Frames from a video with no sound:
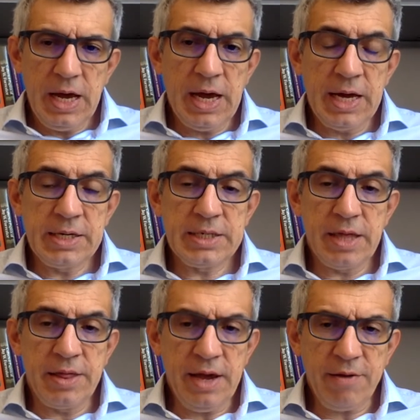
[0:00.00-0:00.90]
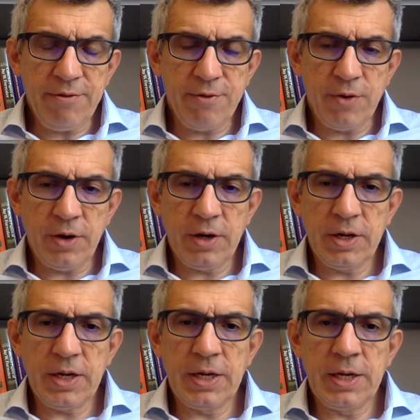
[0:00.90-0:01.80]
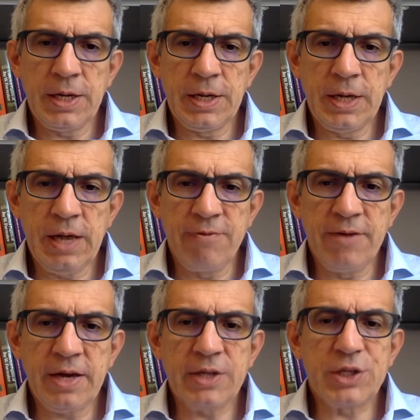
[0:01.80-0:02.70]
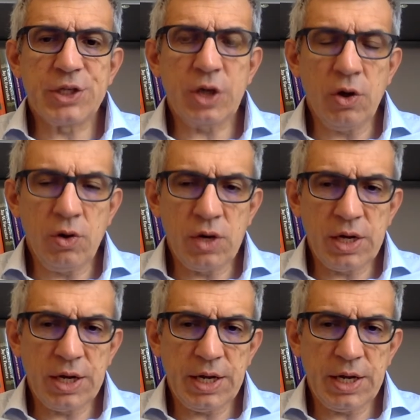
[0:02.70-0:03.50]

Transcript: and therefore a very strong